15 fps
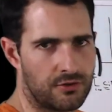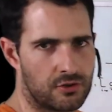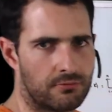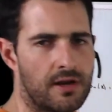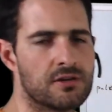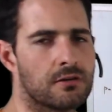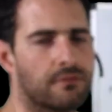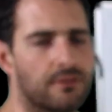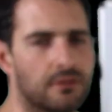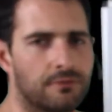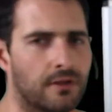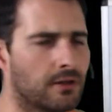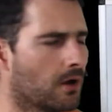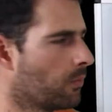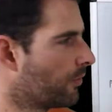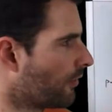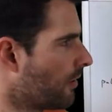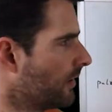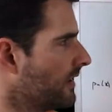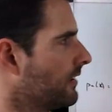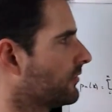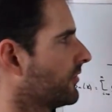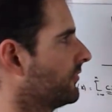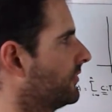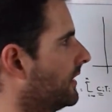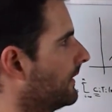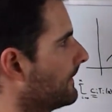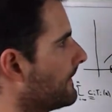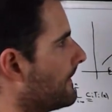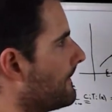duration of this video, we're only
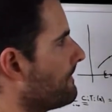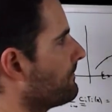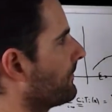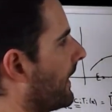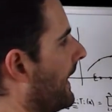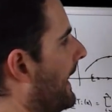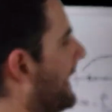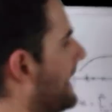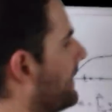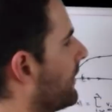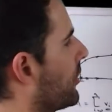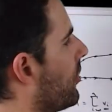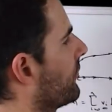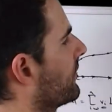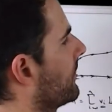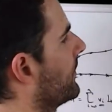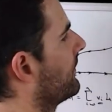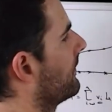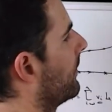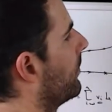interested in the consequence that